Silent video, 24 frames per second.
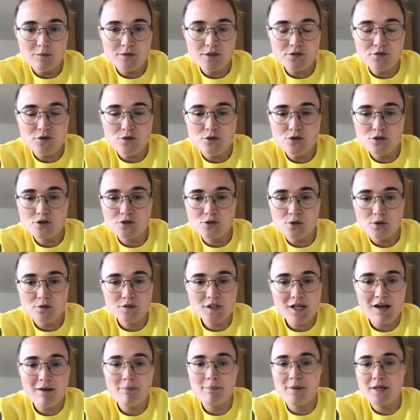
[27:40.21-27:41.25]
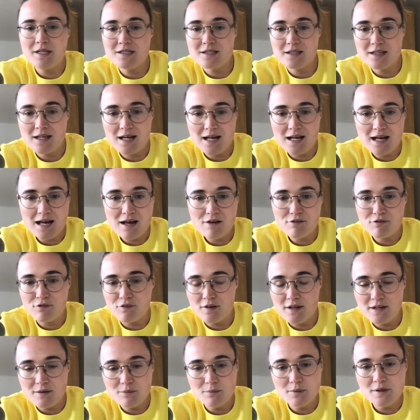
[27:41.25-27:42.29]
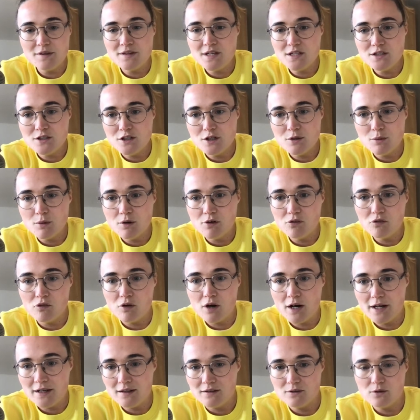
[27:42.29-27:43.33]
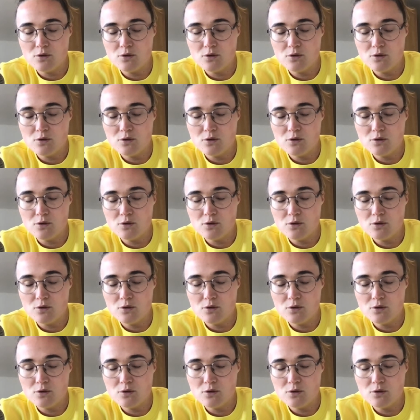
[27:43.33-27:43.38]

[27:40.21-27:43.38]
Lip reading: if you just sort of tap into that athlete within you of, right,